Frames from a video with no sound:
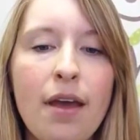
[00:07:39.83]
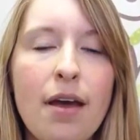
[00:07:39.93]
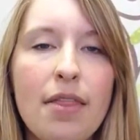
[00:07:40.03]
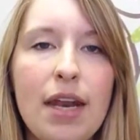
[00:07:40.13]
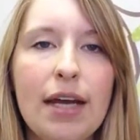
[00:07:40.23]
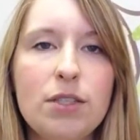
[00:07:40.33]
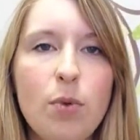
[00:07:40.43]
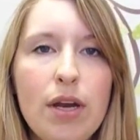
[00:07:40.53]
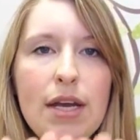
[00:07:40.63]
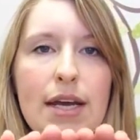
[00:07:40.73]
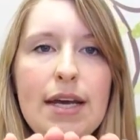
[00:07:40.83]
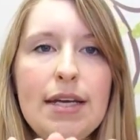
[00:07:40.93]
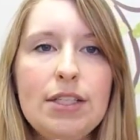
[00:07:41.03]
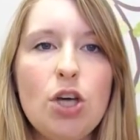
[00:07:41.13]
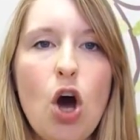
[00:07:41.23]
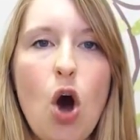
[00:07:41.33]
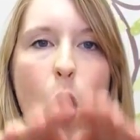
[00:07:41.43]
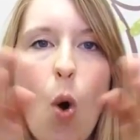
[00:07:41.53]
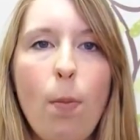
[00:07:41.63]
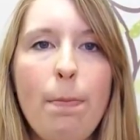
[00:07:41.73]
The next one is
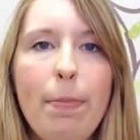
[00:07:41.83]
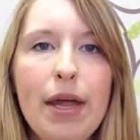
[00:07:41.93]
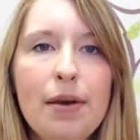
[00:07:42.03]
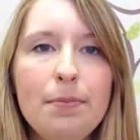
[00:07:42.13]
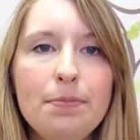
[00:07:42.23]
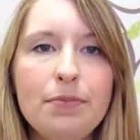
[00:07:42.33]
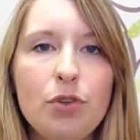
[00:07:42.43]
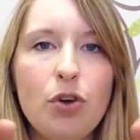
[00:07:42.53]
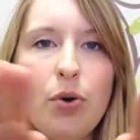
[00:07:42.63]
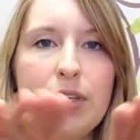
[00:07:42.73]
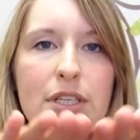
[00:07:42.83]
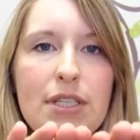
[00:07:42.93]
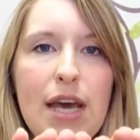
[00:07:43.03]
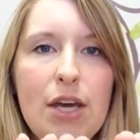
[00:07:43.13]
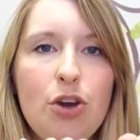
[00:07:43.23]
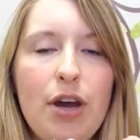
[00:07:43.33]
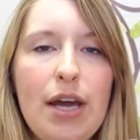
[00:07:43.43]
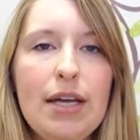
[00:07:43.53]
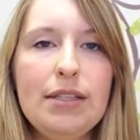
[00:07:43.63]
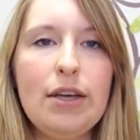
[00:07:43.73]
open. You're going to take your
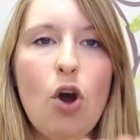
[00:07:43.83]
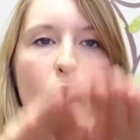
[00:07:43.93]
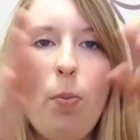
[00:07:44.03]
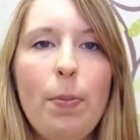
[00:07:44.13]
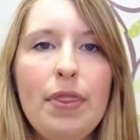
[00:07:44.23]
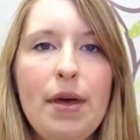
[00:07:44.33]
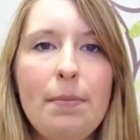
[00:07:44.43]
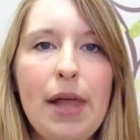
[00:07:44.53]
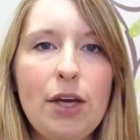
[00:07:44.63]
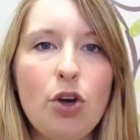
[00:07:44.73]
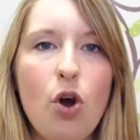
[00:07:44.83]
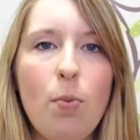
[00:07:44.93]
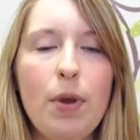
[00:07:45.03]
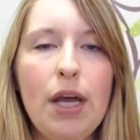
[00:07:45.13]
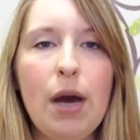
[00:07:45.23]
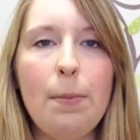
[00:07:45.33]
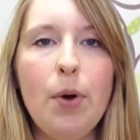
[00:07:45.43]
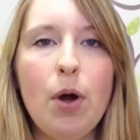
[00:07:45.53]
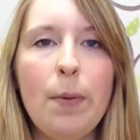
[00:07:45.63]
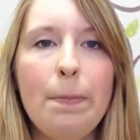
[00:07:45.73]
hands and open them like you're opening a
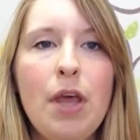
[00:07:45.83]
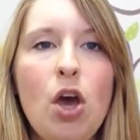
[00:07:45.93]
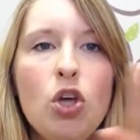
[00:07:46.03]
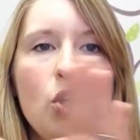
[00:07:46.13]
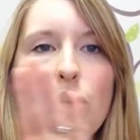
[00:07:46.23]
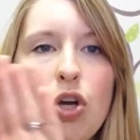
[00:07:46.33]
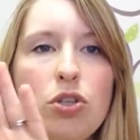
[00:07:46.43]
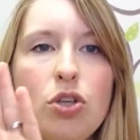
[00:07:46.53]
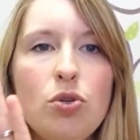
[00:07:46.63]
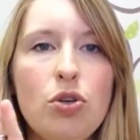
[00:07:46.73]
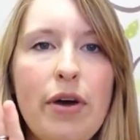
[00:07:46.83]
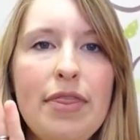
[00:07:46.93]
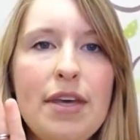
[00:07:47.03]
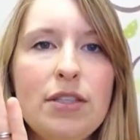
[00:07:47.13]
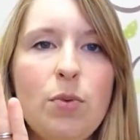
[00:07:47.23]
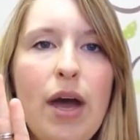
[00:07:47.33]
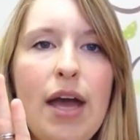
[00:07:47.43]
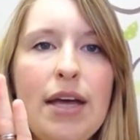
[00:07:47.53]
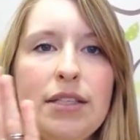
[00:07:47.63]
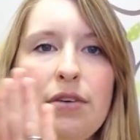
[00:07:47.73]
book. You can also do it this way
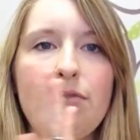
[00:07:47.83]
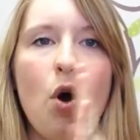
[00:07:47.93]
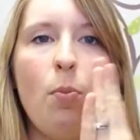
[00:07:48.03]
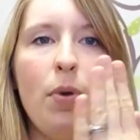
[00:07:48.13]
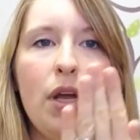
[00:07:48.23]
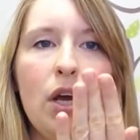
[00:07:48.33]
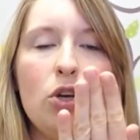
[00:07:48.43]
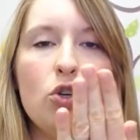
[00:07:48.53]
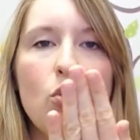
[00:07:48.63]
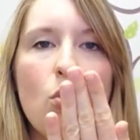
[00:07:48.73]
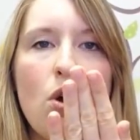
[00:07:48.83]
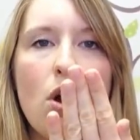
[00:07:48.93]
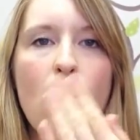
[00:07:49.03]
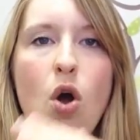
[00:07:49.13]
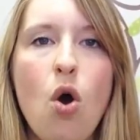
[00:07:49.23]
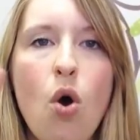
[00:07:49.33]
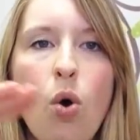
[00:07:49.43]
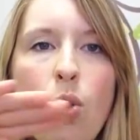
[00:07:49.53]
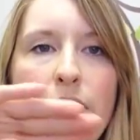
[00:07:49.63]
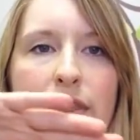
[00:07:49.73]
as if opening a door,
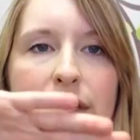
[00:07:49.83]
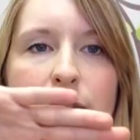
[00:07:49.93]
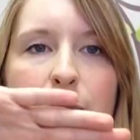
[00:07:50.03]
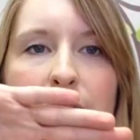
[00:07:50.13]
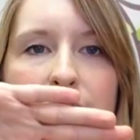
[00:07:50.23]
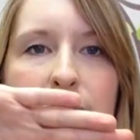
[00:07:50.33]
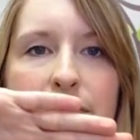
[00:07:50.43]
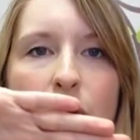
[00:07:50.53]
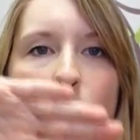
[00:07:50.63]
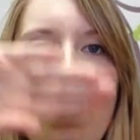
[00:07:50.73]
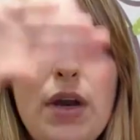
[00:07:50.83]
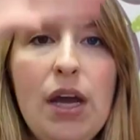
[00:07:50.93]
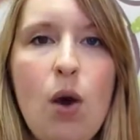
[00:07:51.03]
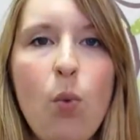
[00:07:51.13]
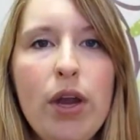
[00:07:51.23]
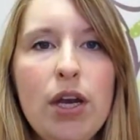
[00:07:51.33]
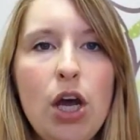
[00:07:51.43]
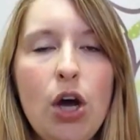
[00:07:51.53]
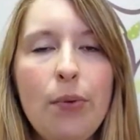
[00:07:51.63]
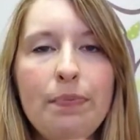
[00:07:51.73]
or this way as if opening a
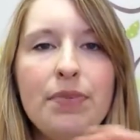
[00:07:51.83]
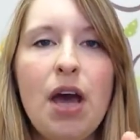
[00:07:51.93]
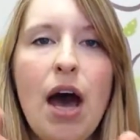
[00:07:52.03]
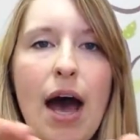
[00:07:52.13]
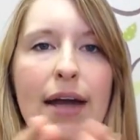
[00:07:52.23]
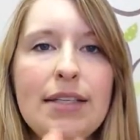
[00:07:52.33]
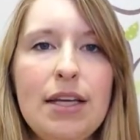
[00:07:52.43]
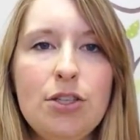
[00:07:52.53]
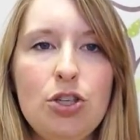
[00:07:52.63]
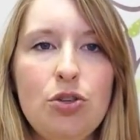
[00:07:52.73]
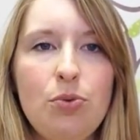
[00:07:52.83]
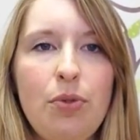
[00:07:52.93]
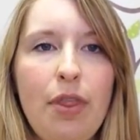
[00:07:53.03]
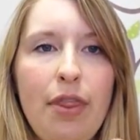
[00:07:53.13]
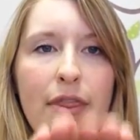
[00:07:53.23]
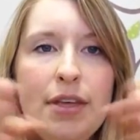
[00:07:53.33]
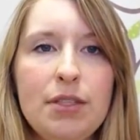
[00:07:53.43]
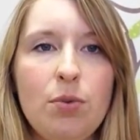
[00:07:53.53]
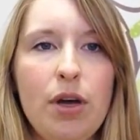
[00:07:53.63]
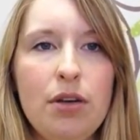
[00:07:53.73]
window. I tend to do this
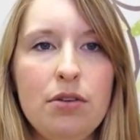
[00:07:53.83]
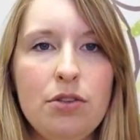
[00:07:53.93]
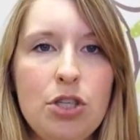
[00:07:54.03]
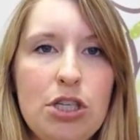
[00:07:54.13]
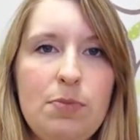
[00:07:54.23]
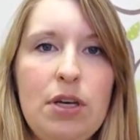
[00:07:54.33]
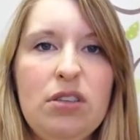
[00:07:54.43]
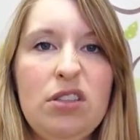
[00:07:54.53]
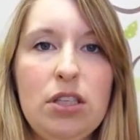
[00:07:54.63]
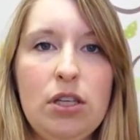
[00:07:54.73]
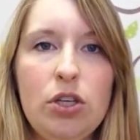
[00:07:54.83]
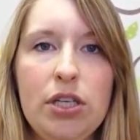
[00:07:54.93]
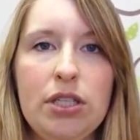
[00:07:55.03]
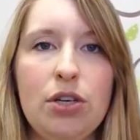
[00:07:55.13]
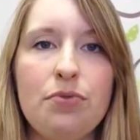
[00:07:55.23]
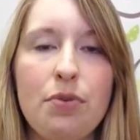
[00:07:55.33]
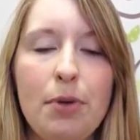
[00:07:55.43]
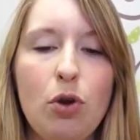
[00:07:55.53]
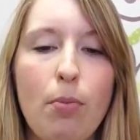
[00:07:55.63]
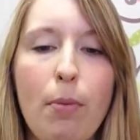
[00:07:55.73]
one just because it's a little easier for me
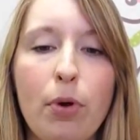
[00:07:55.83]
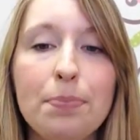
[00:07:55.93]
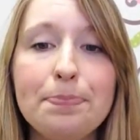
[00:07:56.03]
to remember.